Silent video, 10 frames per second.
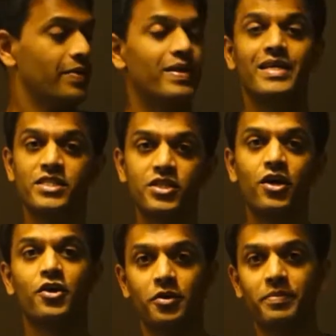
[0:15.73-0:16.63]
Well, it's
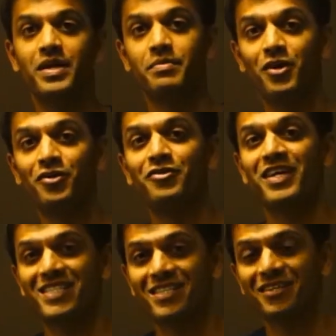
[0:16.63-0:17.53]
not going to be about your
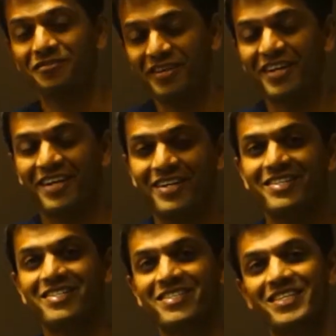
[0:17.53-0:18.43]
next girlfriend
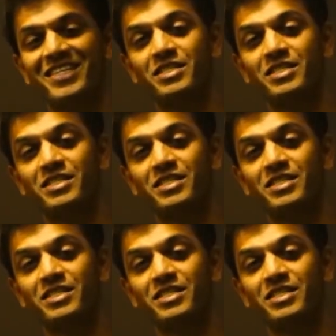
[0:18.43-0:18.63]
guys,